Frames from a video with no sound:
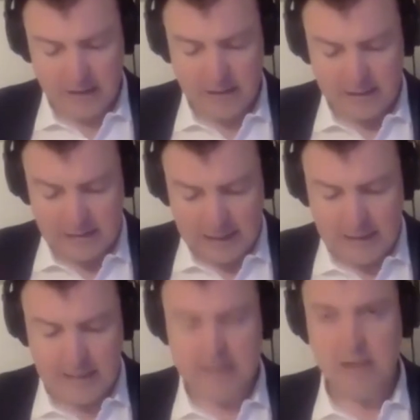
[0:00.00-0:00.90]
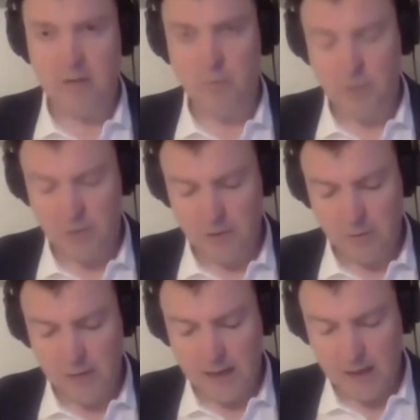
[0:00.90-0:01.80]
a single example
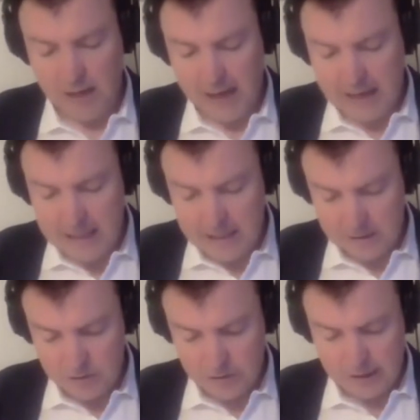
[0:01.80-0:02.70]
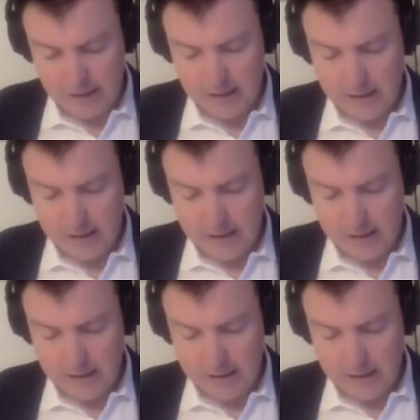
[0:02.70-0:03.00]
where any country